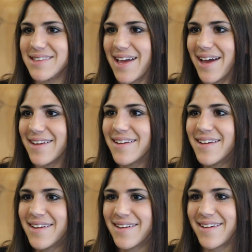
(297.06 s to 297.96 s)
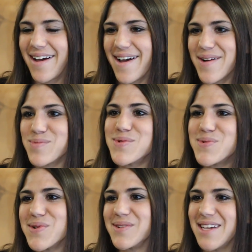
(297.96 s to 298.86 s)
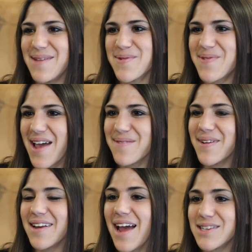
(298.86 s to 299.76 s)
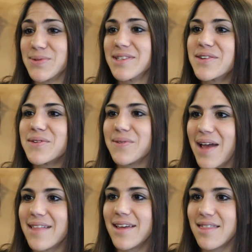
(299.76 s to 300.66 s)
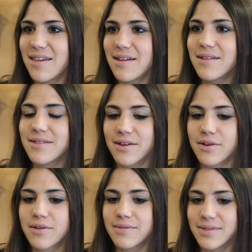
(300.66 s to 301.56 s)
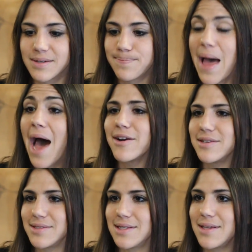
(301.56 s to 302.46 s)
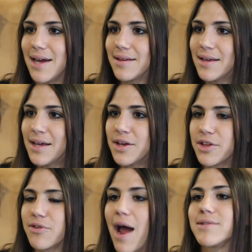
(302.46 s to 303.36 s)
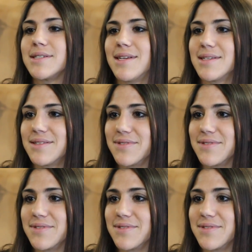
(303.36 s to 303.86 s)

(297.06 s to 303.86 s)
in that woo-woo type of way, but an actual literal way, like the patterns and the groundedness